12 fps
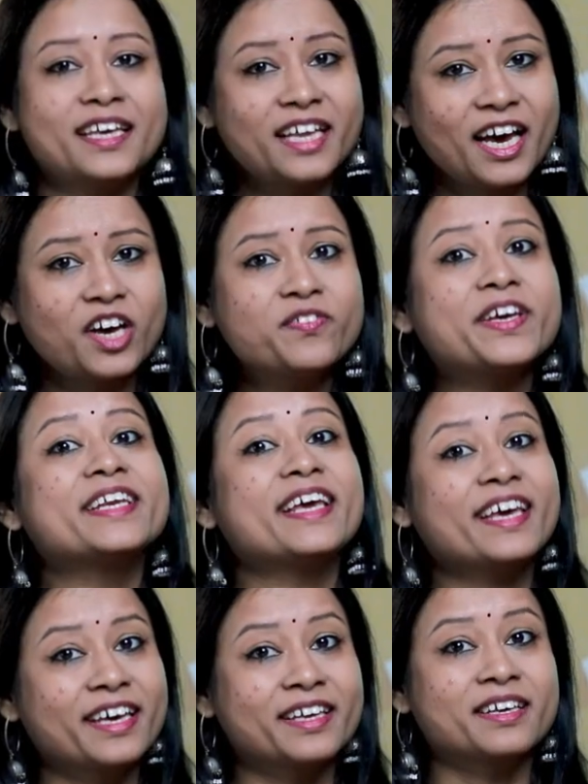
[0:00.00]
can have an
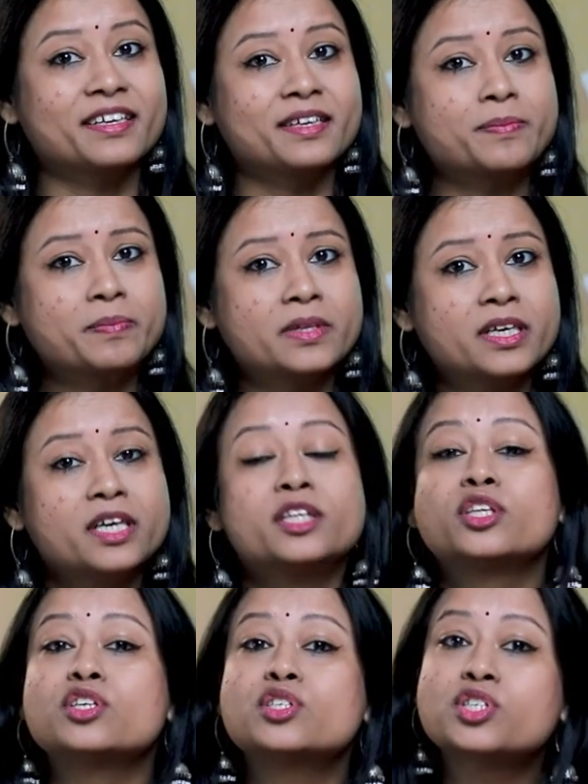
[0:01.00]
error.
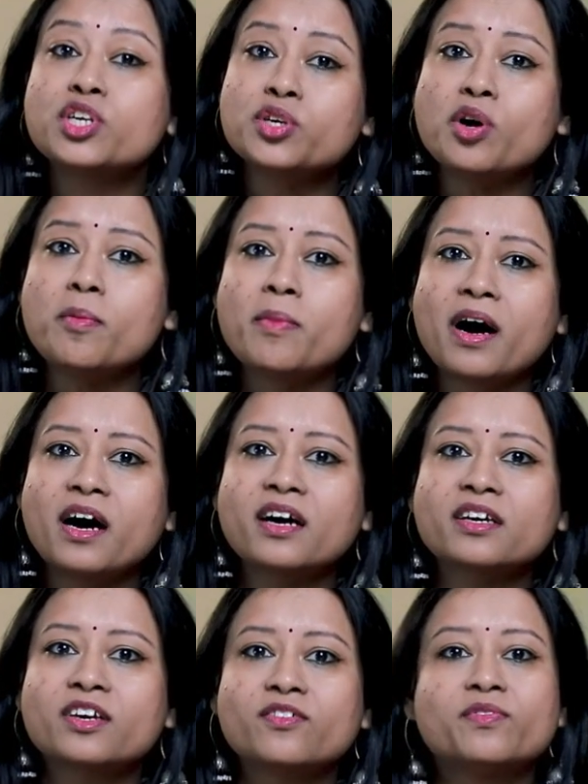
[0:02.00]
The zero
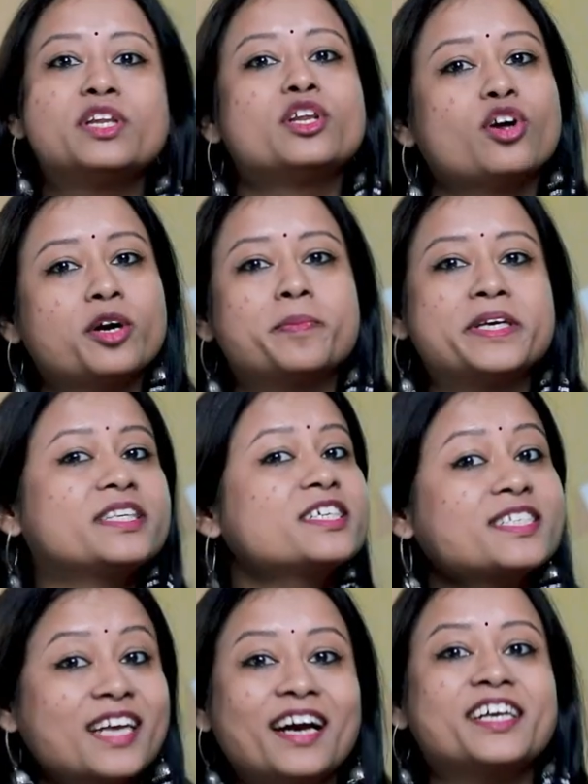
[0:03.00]
mark will not be the
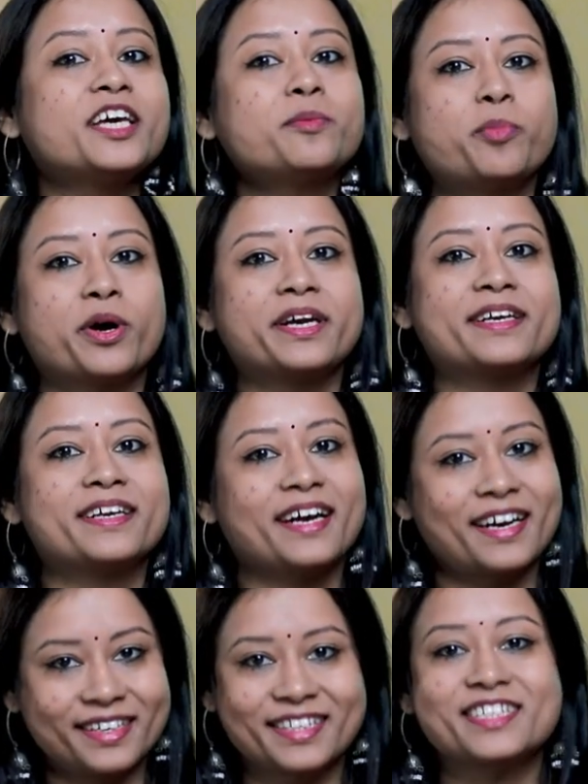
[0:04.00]
starting point
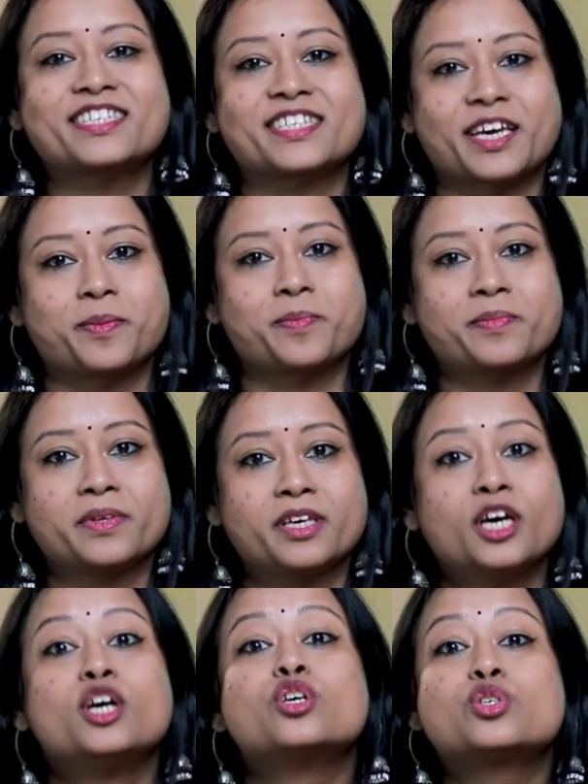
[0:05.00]
at this time.
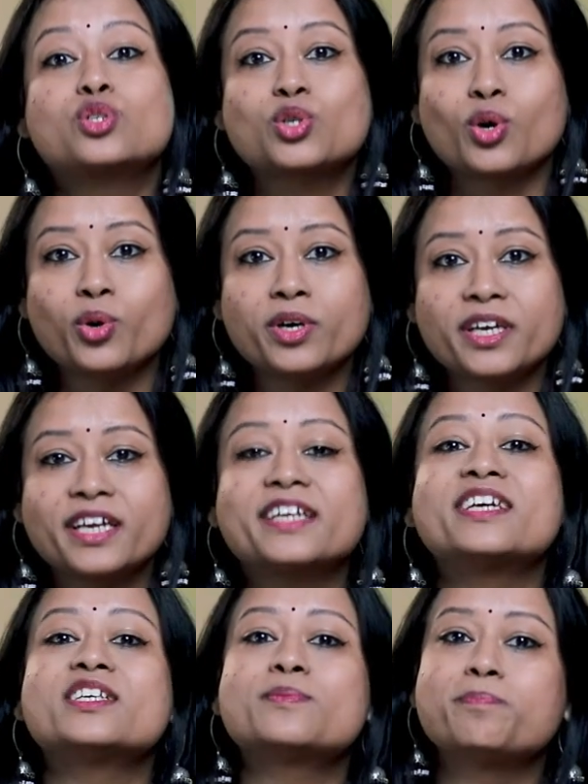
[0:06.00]
So,
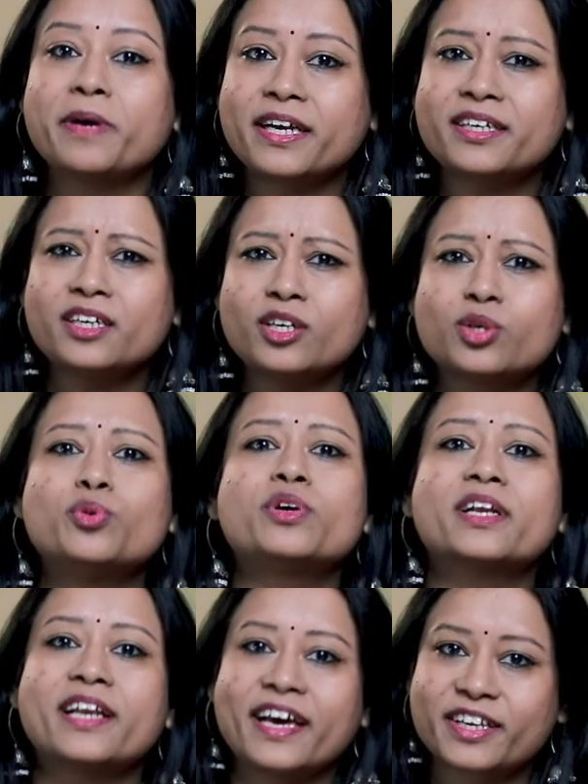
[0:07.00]
it is better to
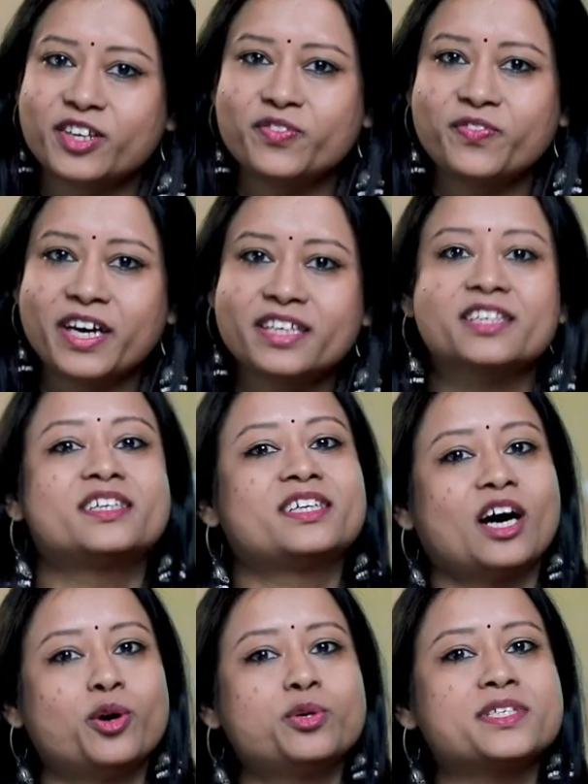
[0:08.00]
clarify the
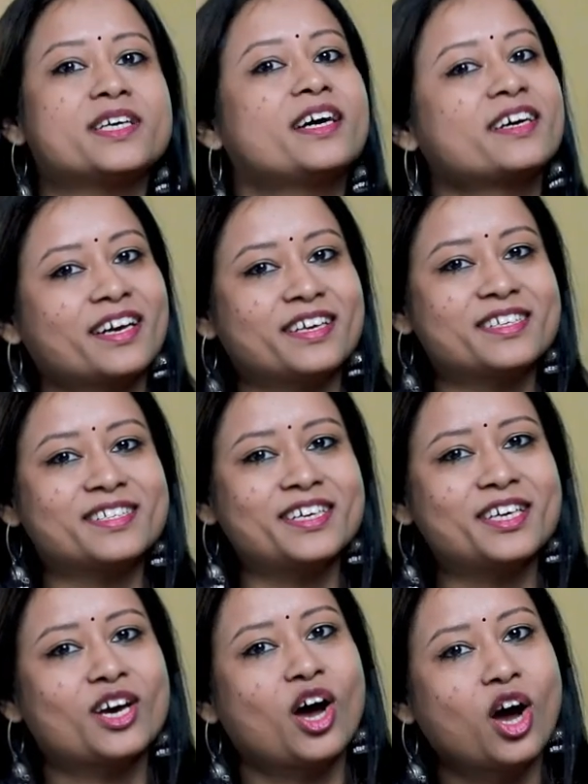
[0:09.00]
doubts
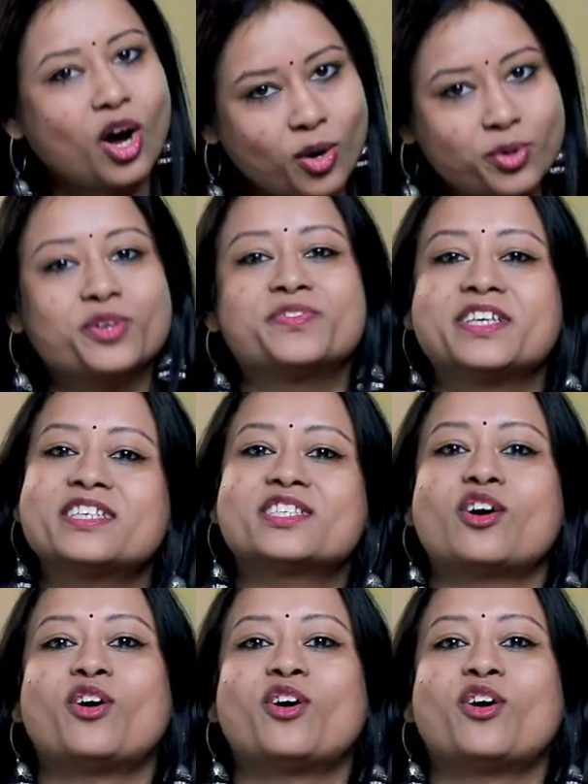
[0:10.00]
arising out of this